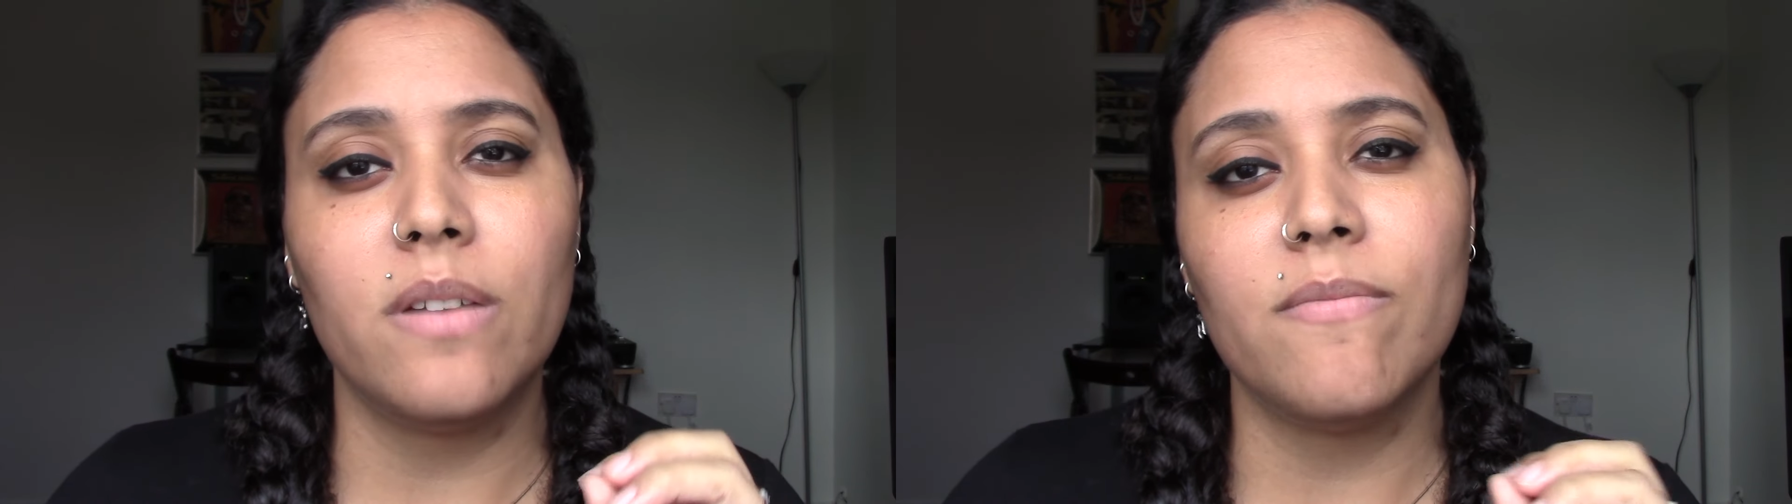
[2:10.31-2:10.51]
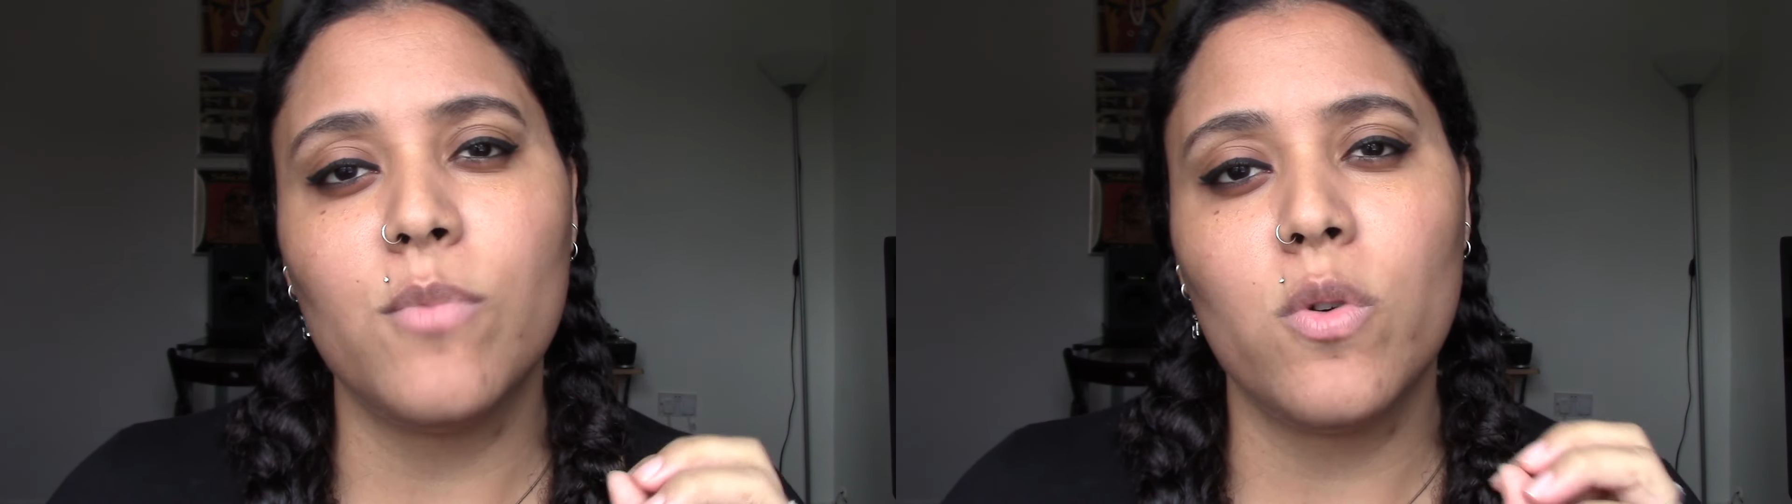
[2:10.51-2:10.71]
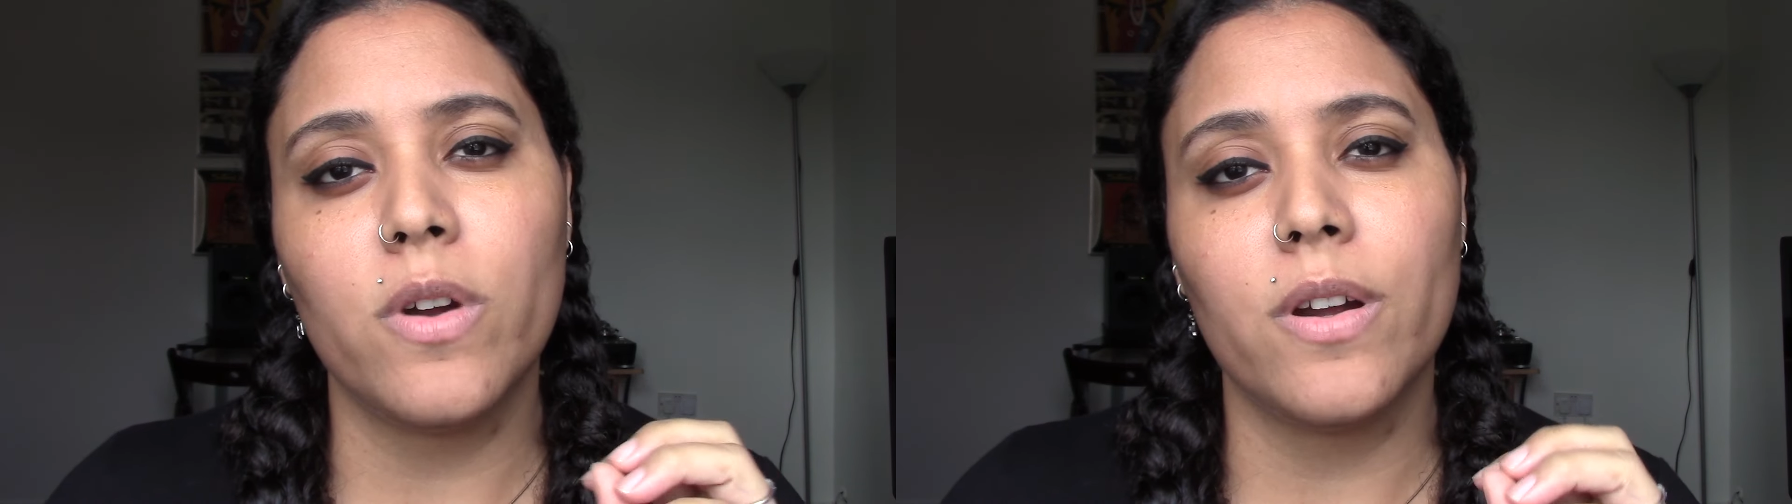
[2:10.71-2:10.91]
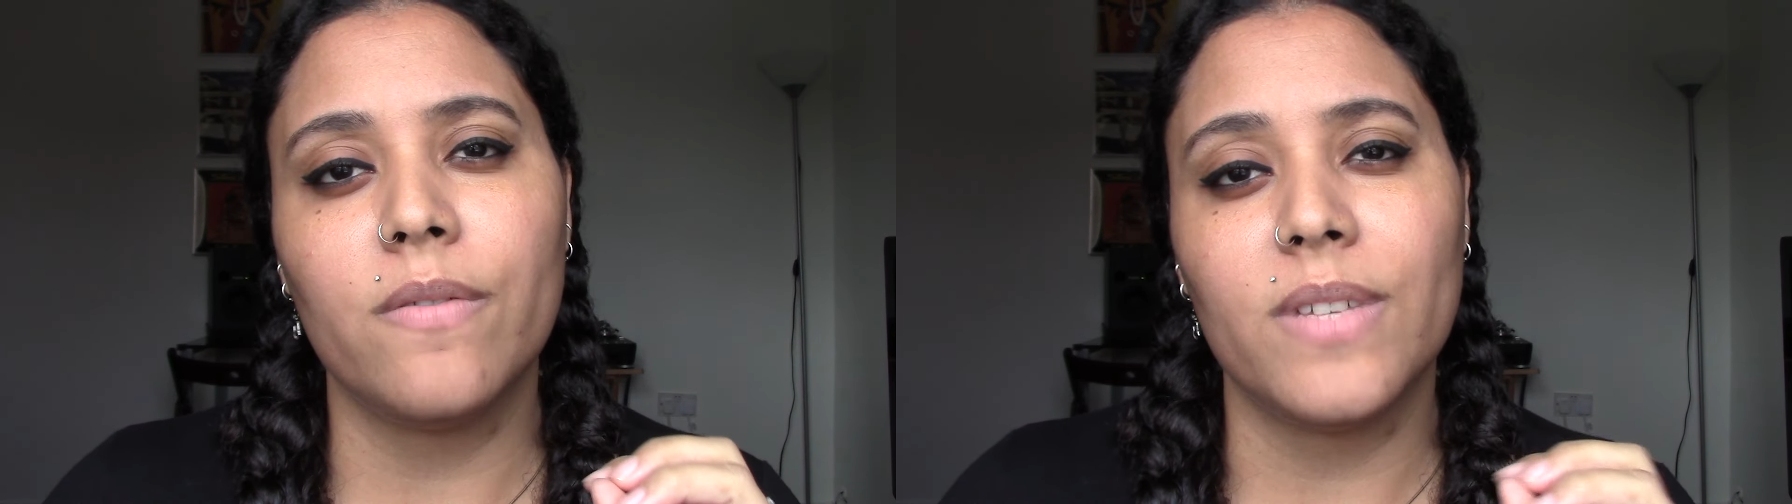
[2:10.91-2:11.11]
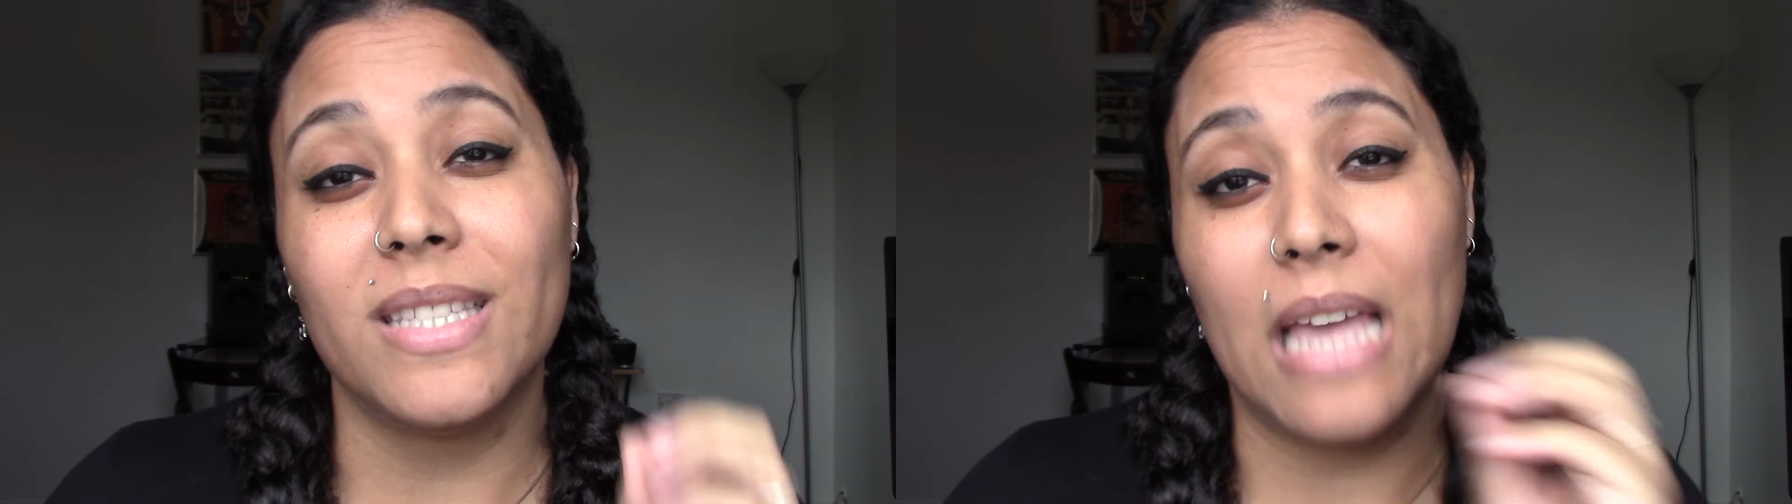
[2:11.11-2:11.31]
of more
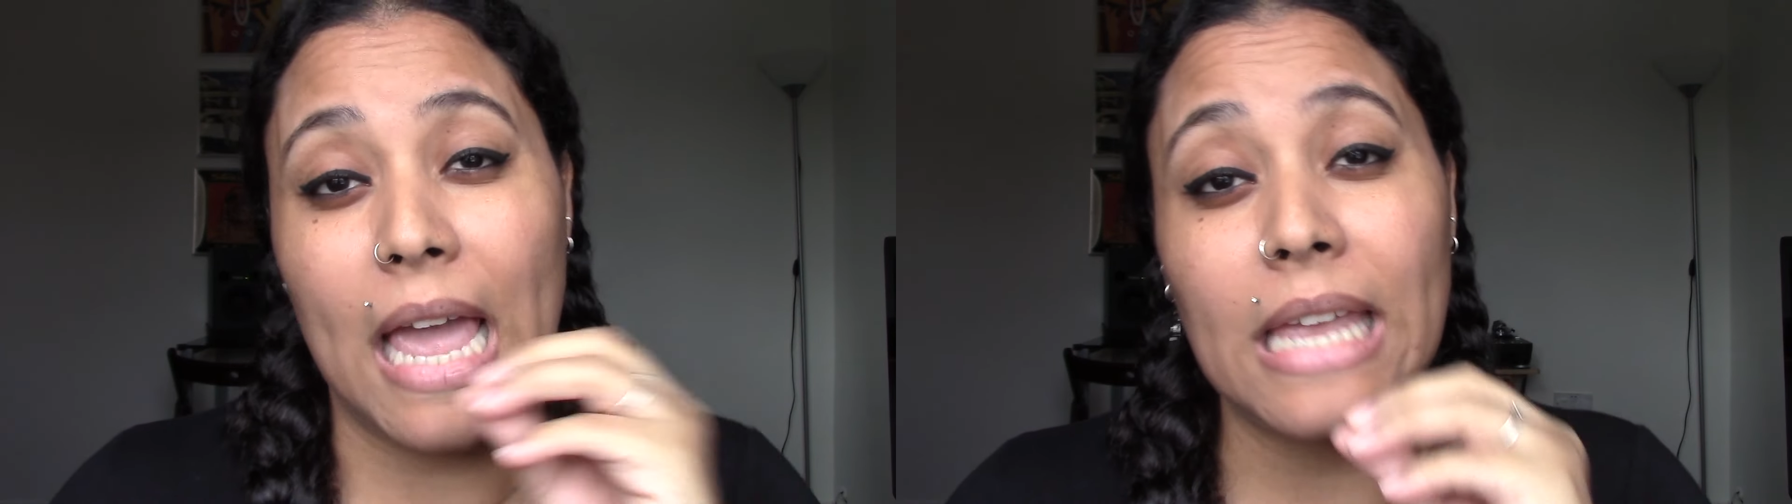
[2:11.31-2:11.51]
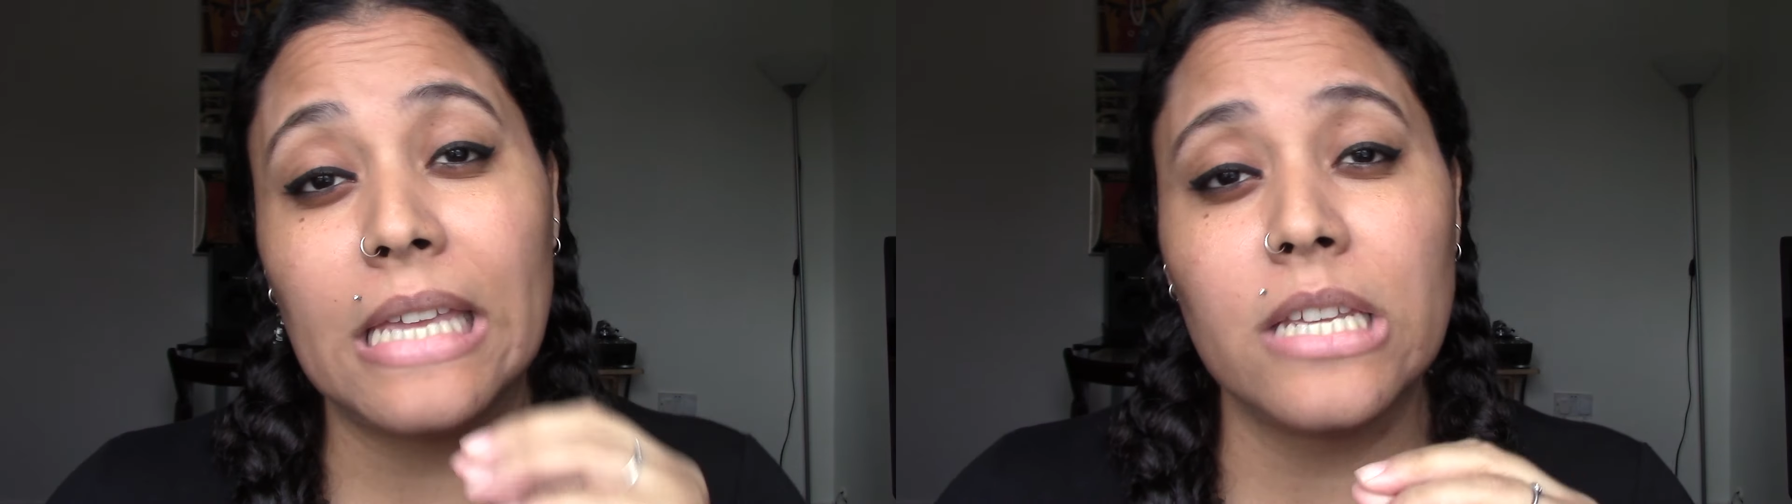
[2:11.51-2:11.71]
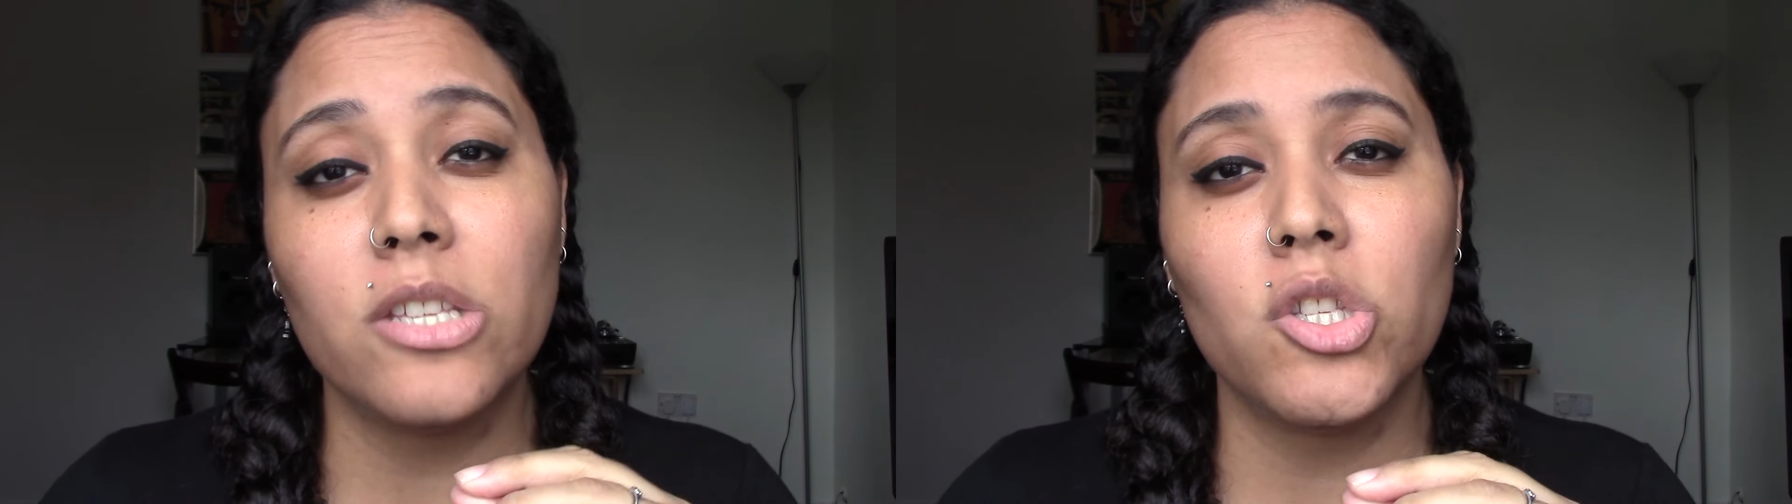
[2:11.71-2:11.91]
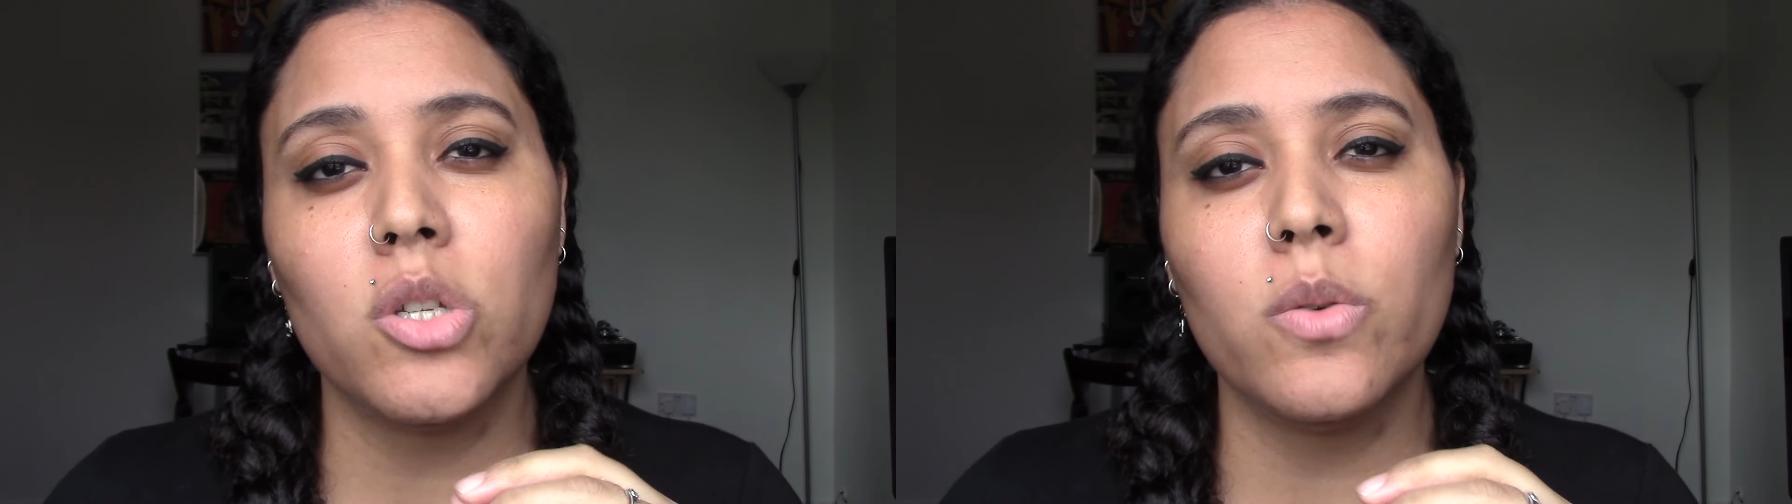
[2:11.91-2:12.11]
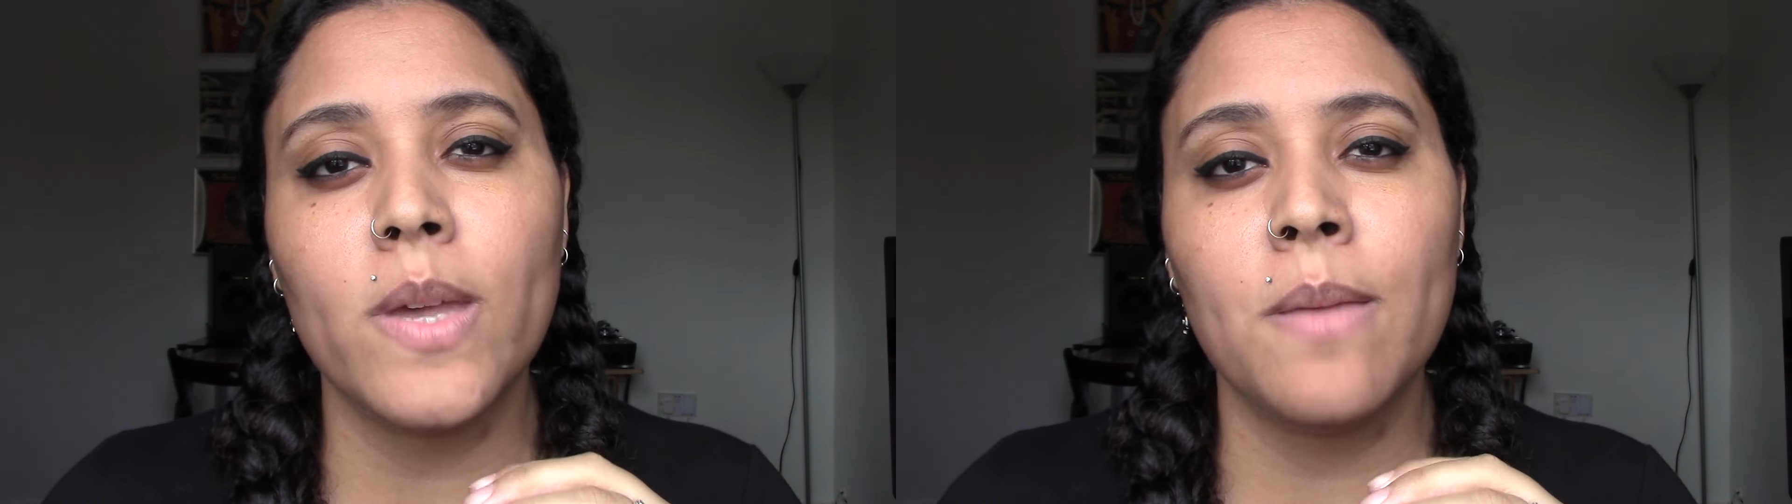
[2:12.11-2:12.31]
of a tanginess
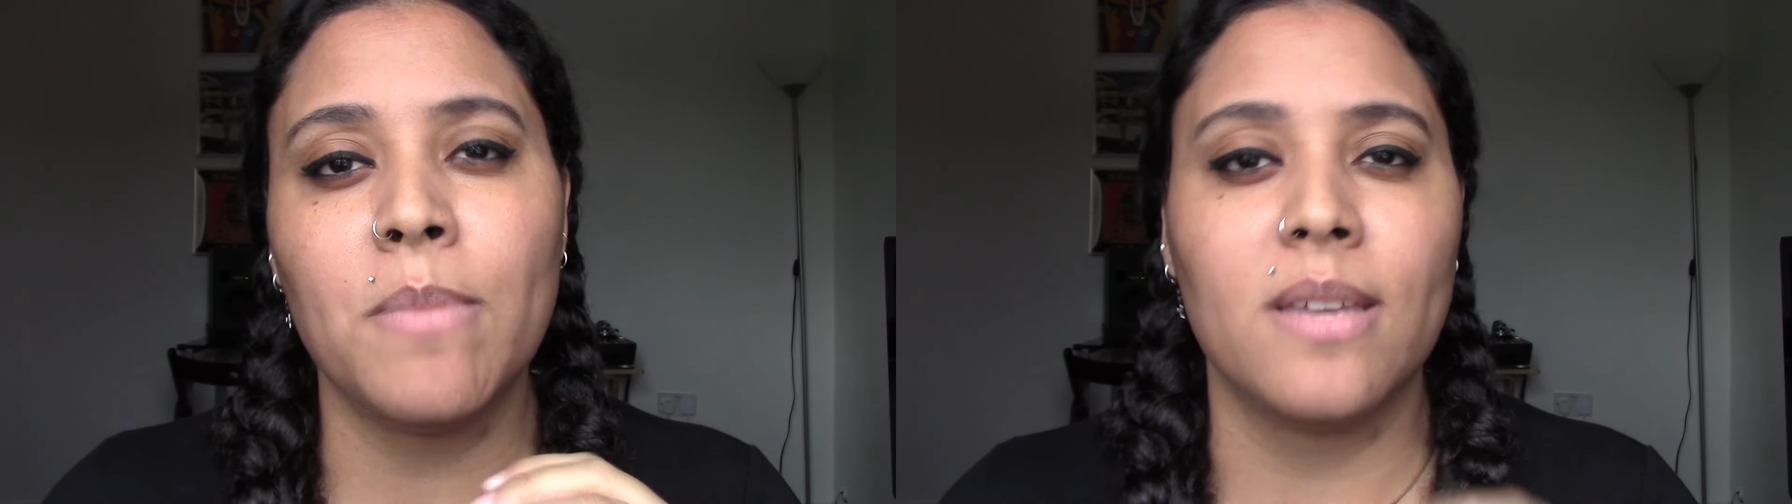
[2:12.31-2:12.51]
to it